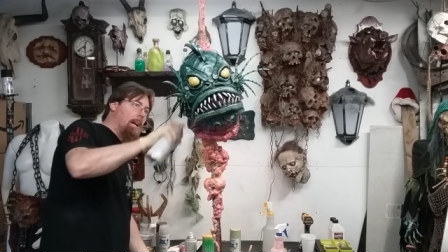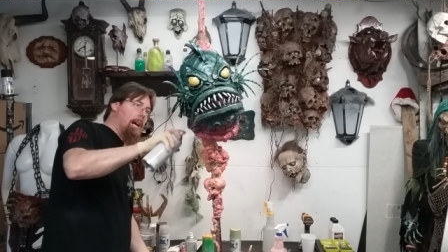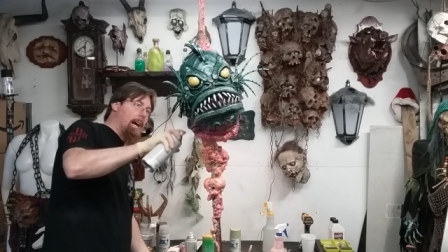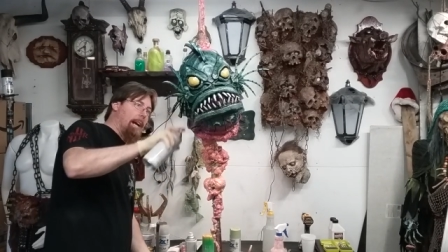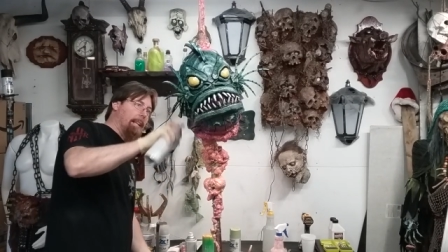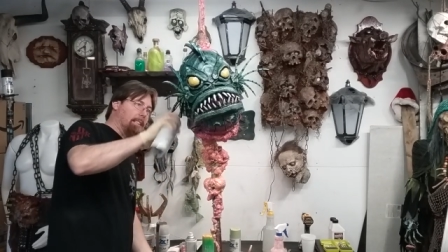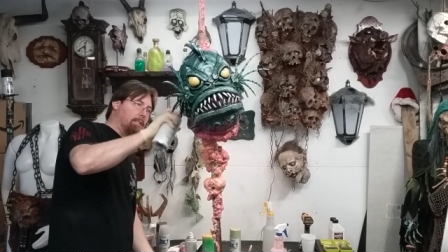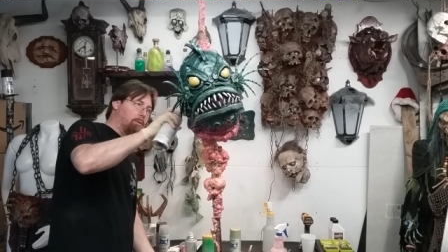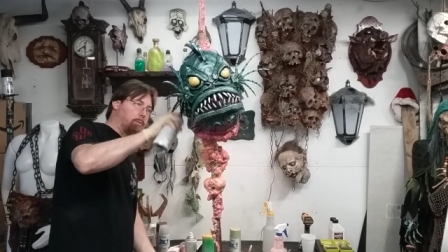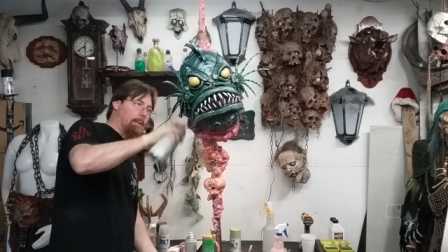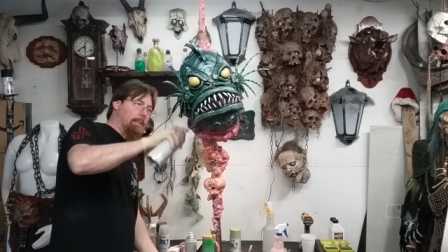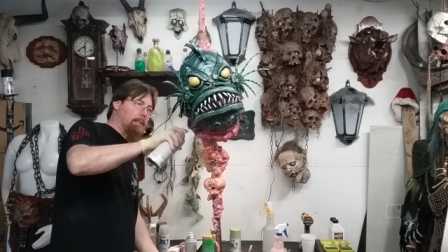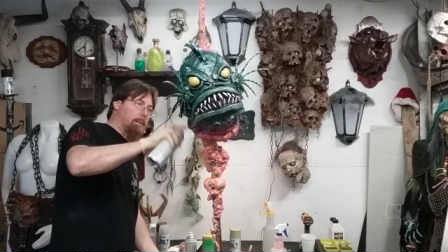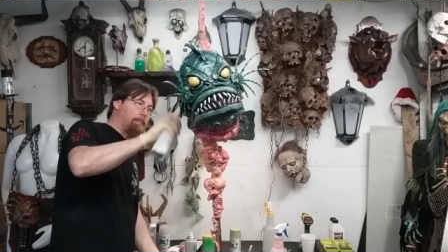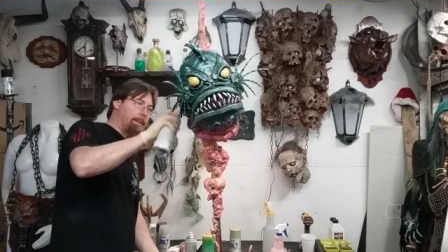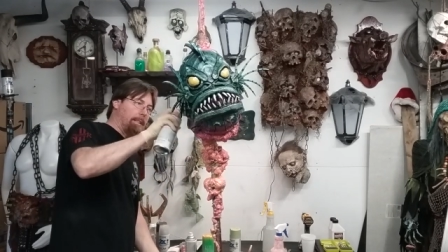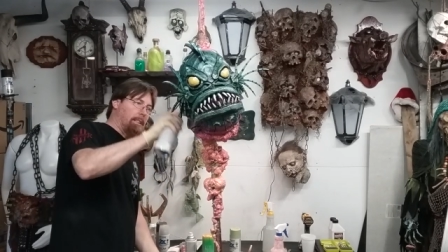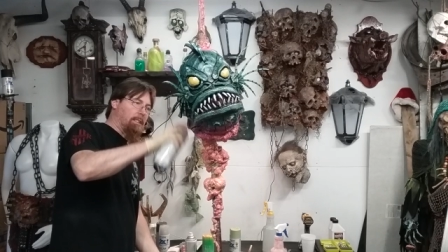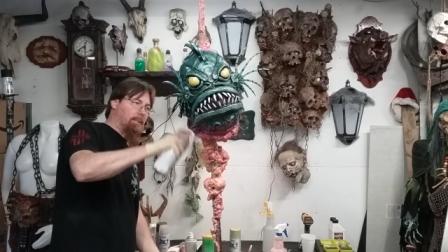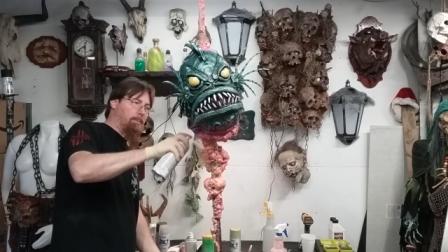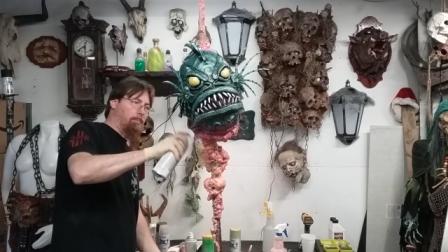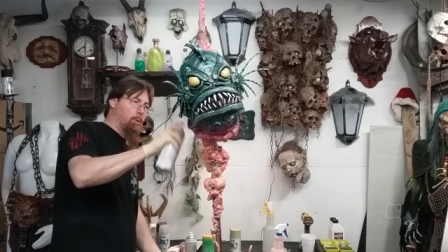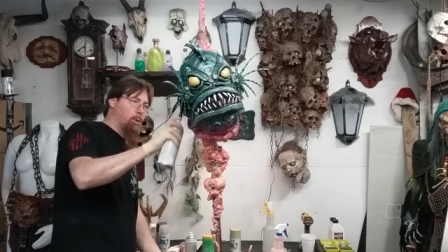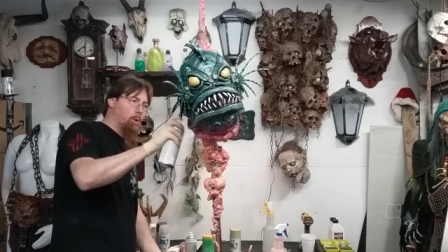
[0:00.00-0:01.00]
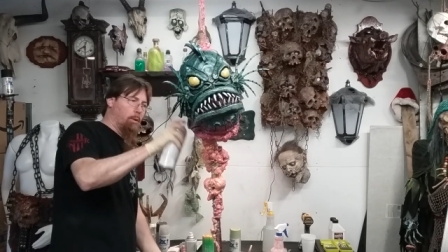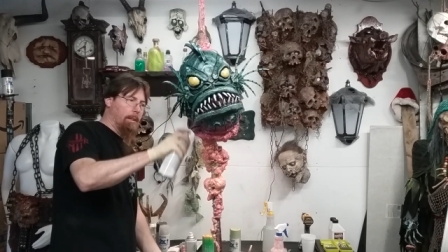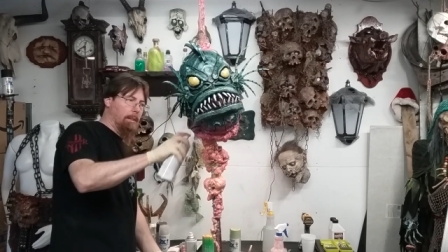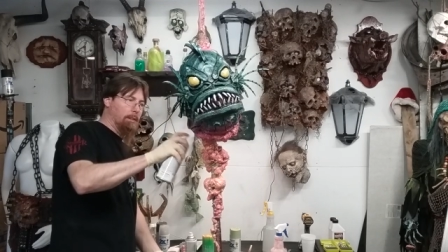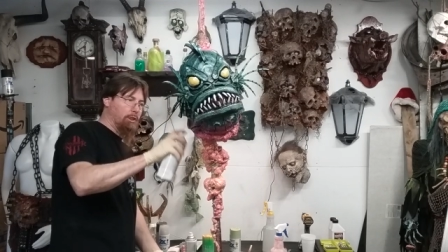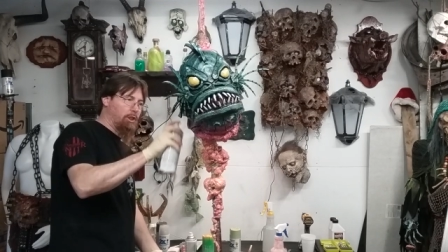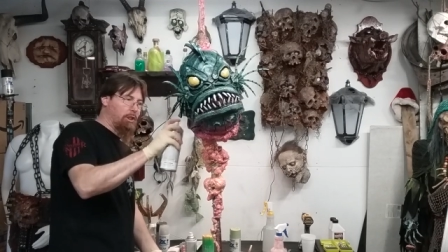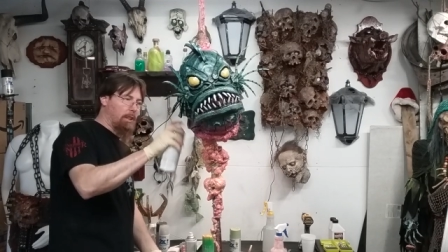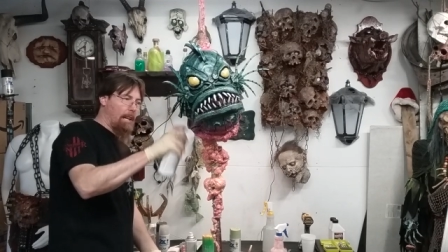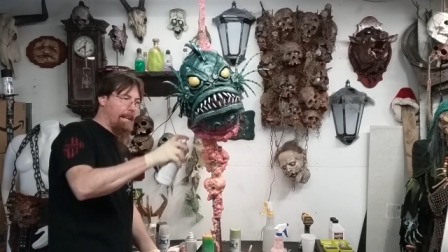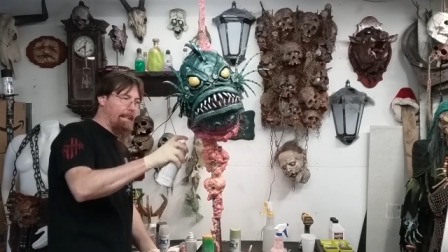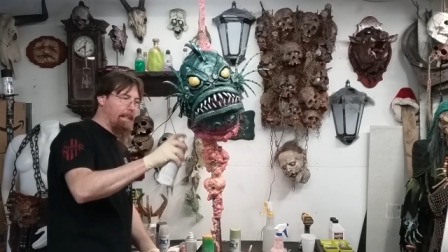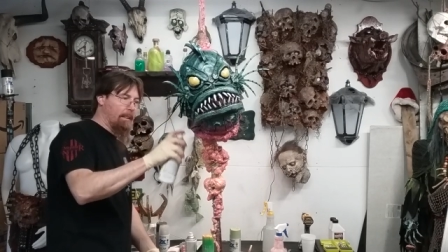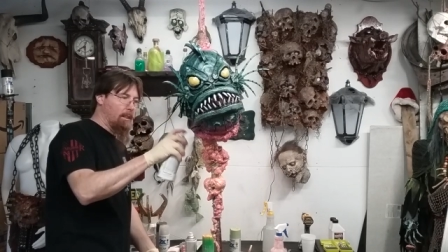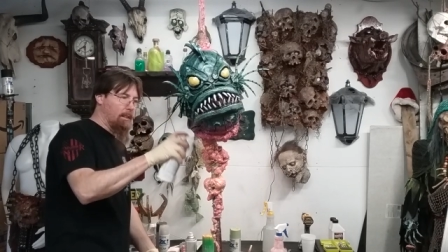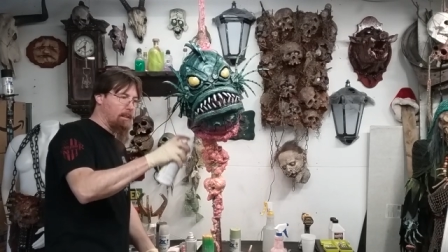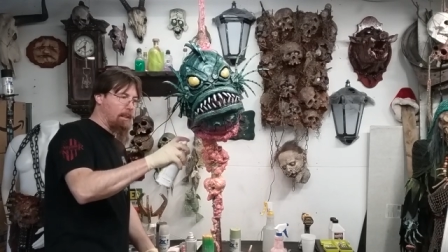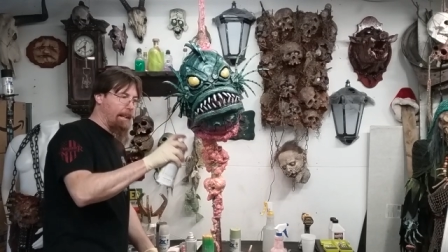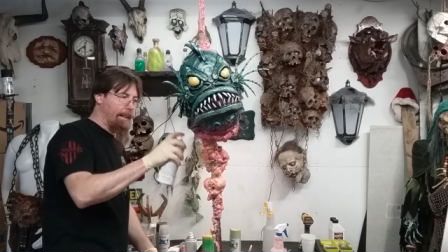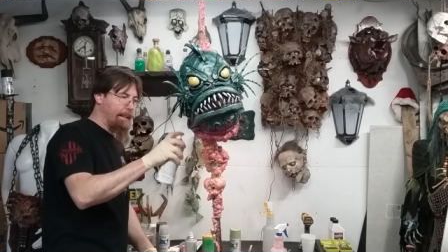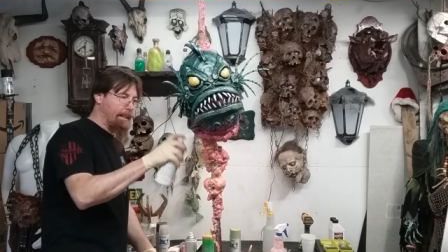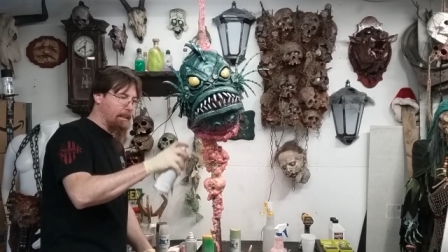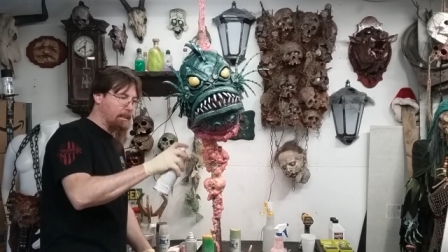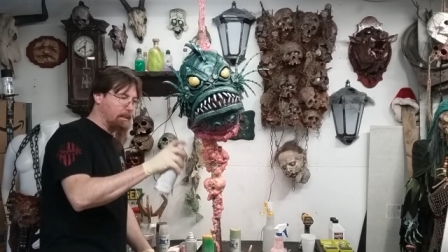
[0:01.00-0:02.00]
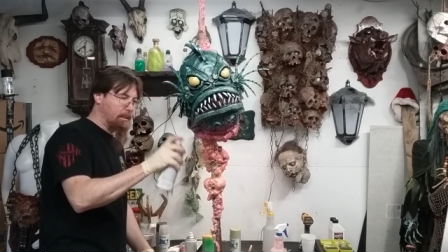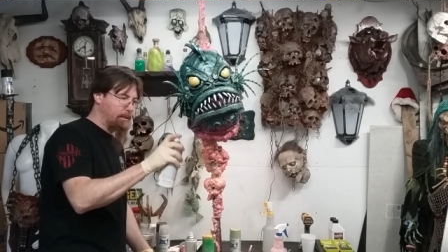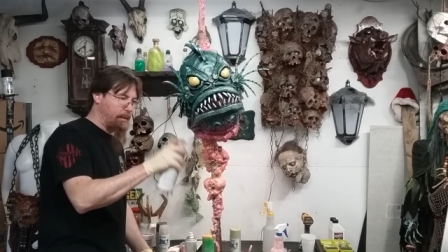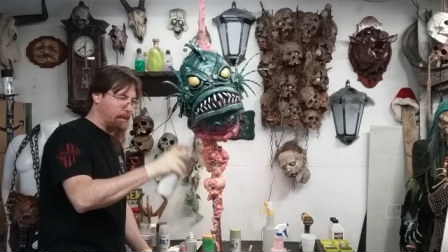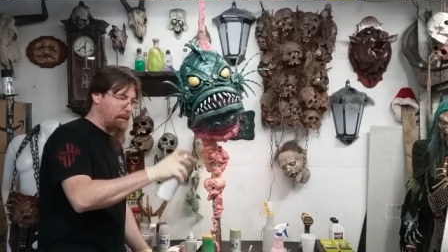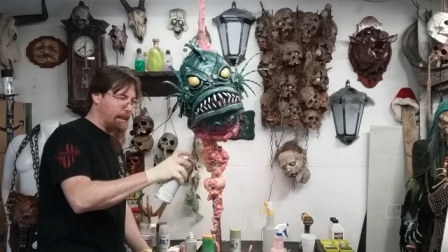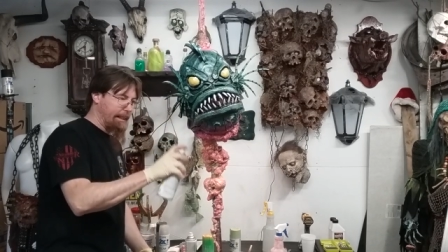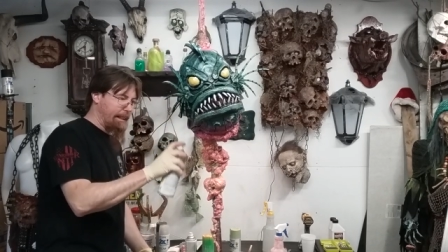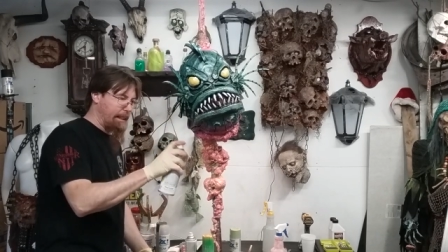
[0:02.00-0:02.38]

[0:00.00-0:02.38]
I just want it to be smooth and shiny, look like he's